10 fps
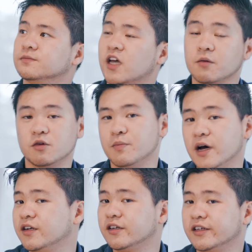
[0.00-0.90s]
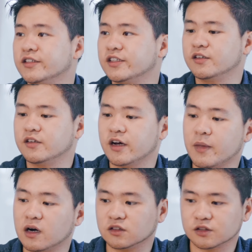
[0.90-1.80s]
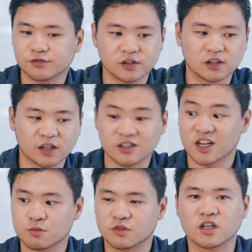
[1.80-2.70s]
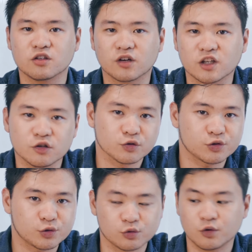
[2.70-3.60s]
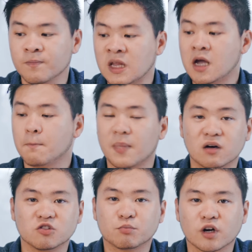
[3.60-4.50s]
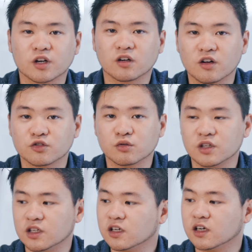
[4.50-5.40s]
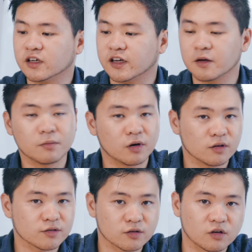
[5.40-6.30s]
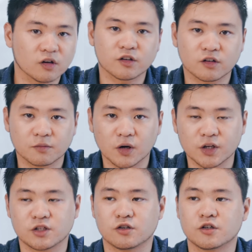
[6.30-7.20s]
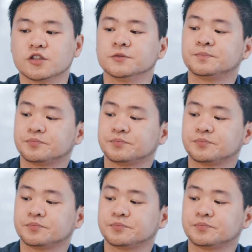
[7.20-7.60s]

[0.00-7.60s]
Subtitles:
can be better is the amount of attachment that you can use to mount the product onto the gimbals or other monitors.